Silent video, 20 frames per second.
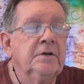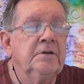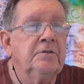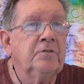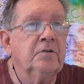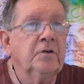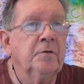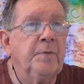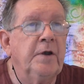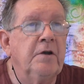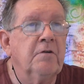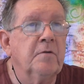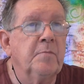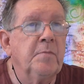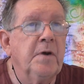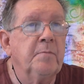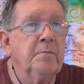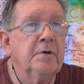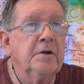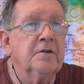She will be
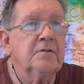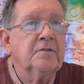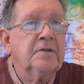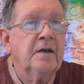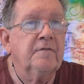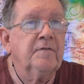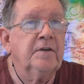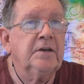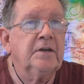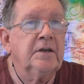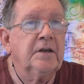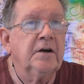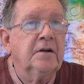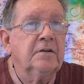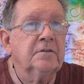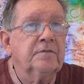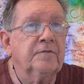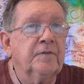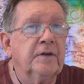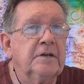remembered as having
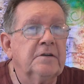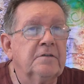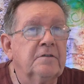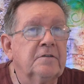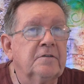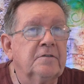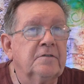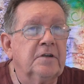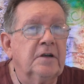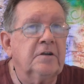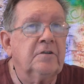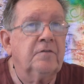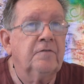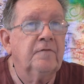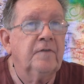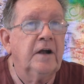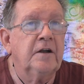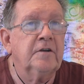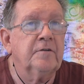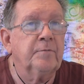cultivated such
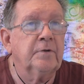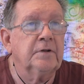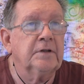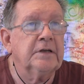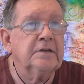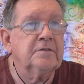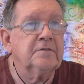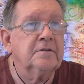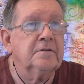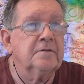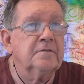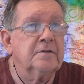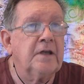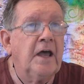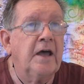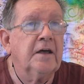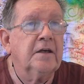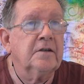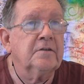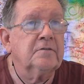valuable lessons
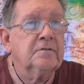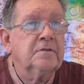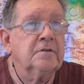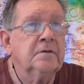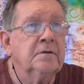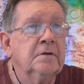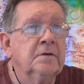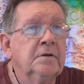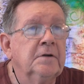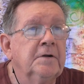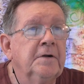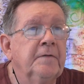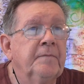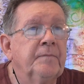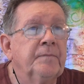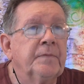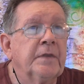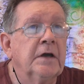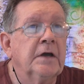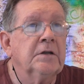as
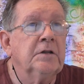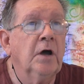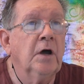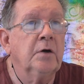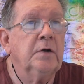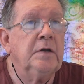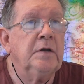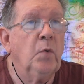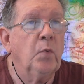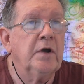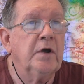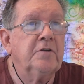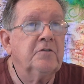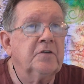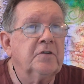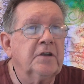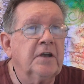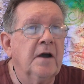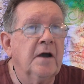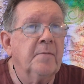knowing when
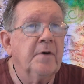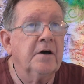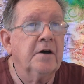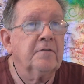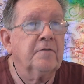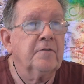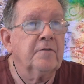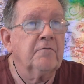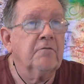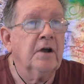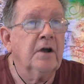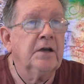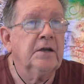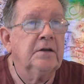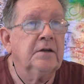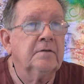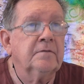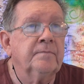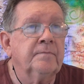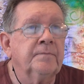to come out of the
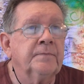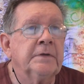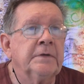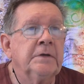rain,